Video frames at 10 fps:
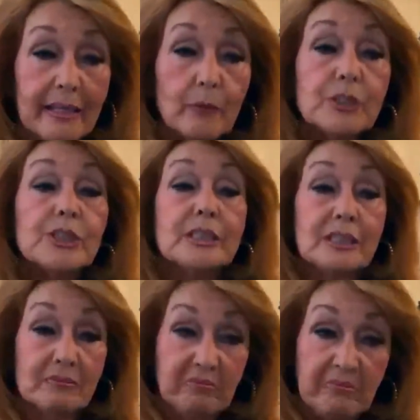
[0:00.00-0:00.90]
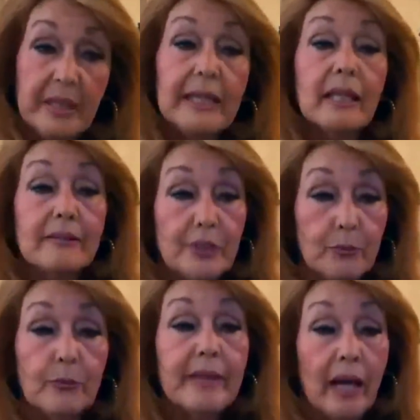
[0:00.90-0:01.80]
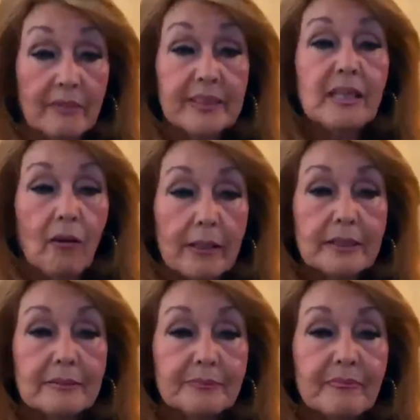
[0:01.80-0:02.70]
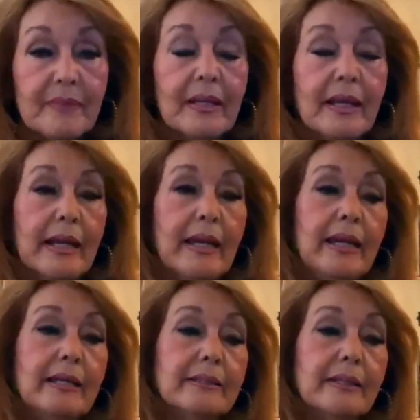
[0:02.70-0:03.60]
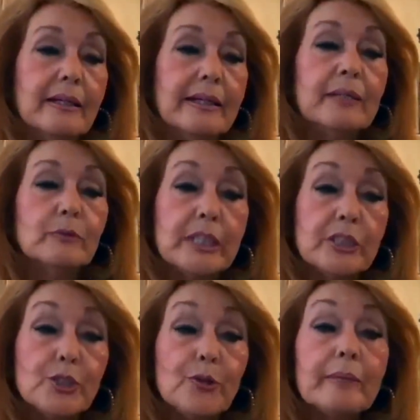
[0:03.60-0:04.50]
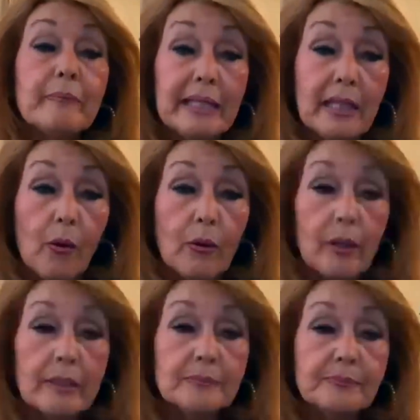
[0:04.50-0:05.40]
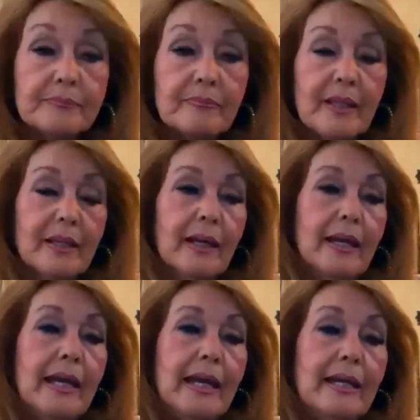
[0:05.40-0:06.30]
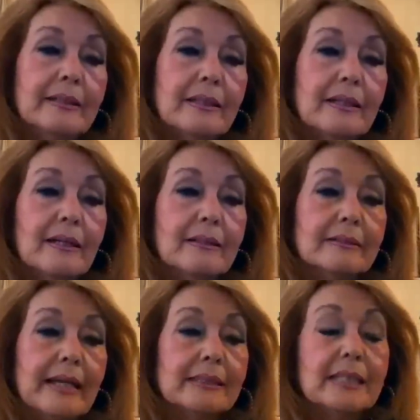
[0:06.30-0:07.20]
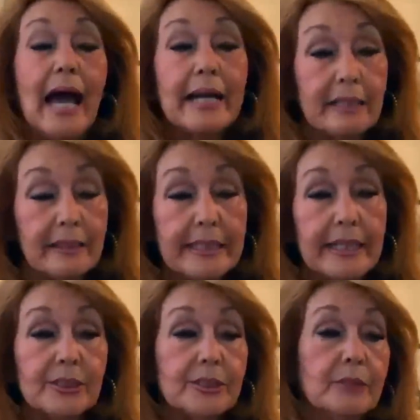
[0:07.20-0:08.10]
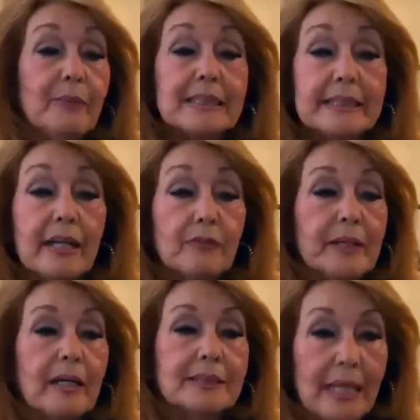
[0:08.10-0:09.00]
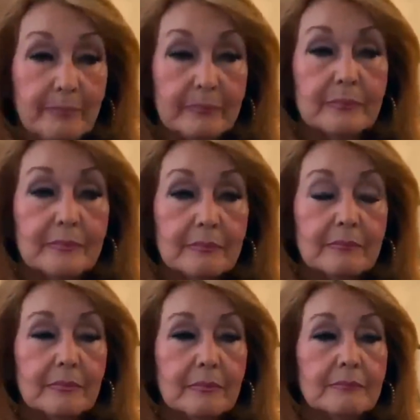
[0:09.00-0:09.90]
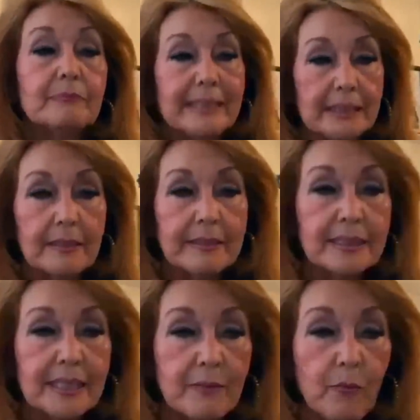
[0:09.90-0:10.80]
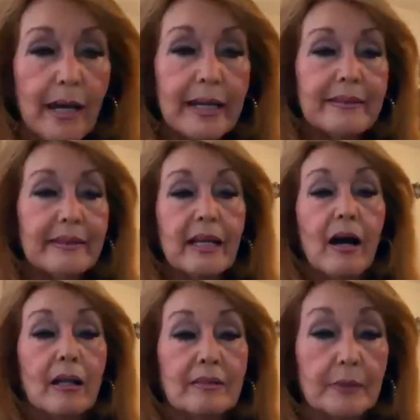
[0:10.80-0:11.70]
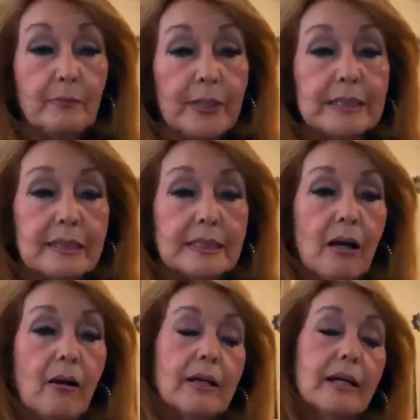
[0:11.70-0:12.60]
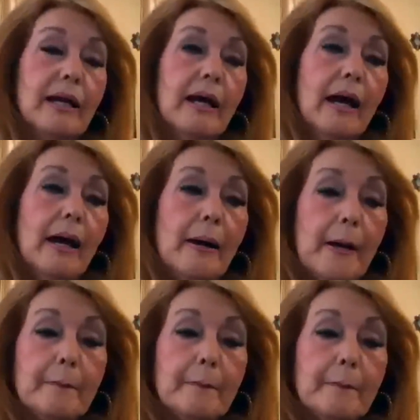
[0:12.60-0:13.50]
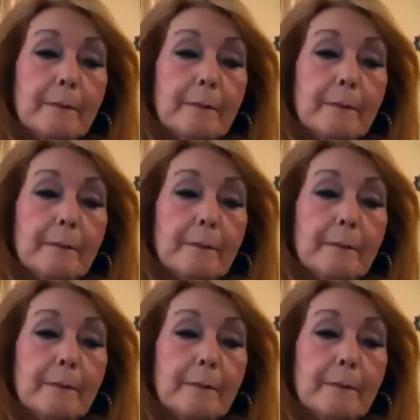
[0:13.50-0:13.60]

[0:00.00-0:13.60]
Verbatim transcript: It was just he loved you with all of his heart. And he was extremely loyal. And as I can attest to myself, because I'm basically the same way, I think all of the Presleys are,